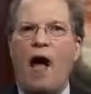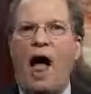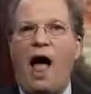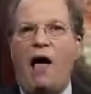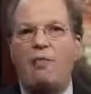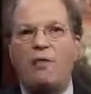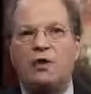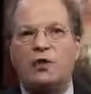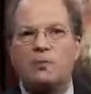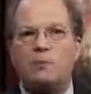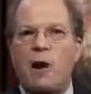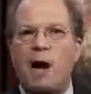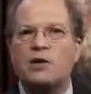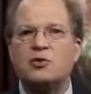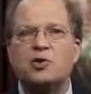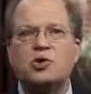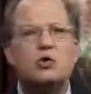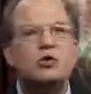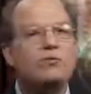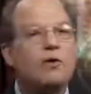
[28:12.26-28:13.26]
and their
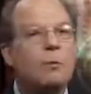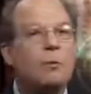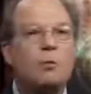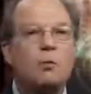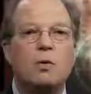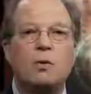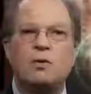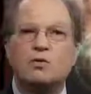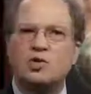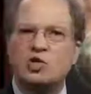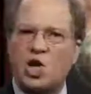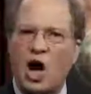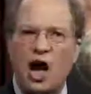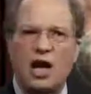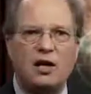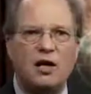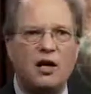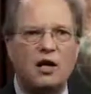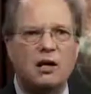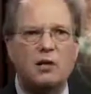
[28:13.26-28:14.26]
sponsors from
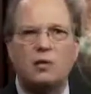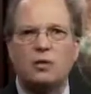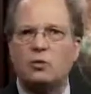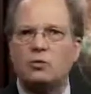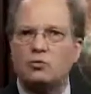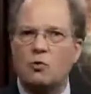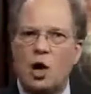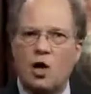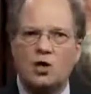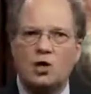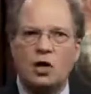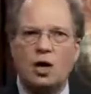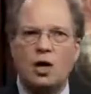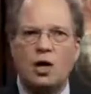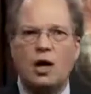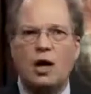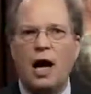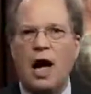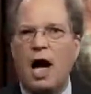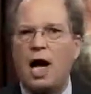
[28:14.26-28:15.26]
China,
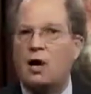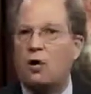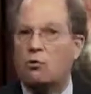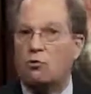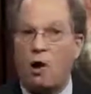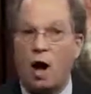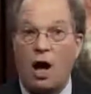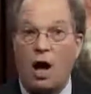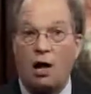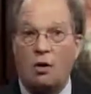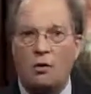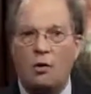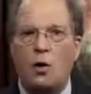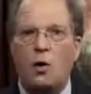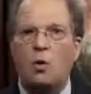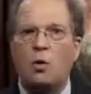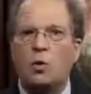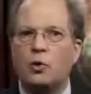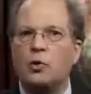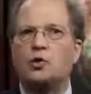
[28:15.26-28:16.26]
Russia, and Iran
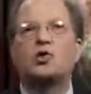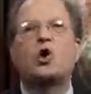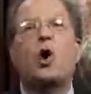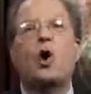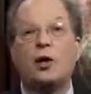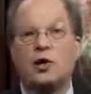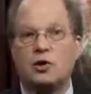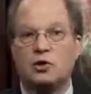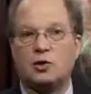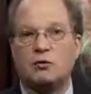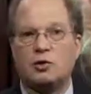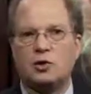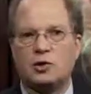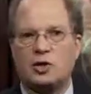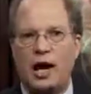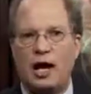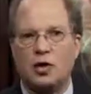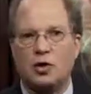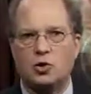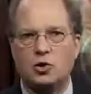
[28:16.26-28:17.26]
were the targets of the
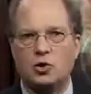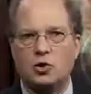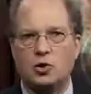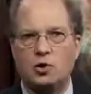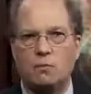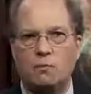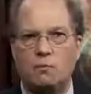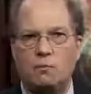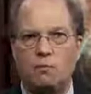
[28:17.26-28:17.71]
sanctions.